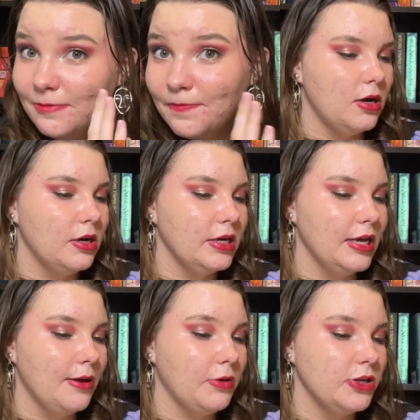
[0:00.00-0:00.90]
I
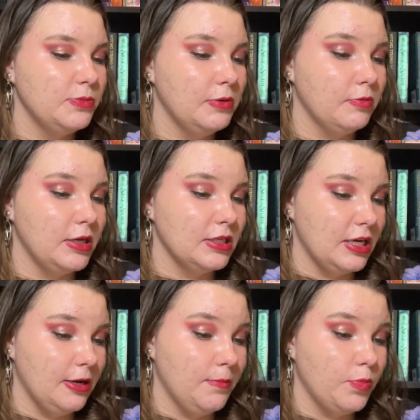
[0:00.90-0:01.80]
am going to be
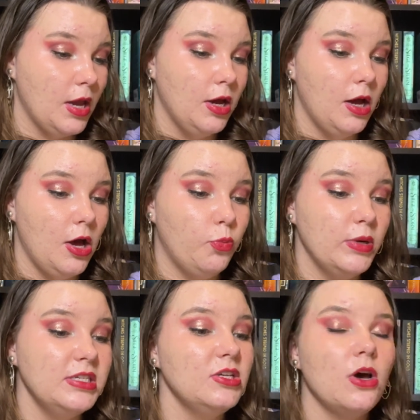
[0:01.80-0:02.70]
reading A
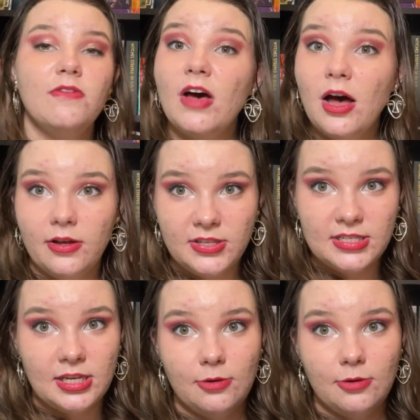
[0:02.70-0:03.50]
Wizard of Earthsea,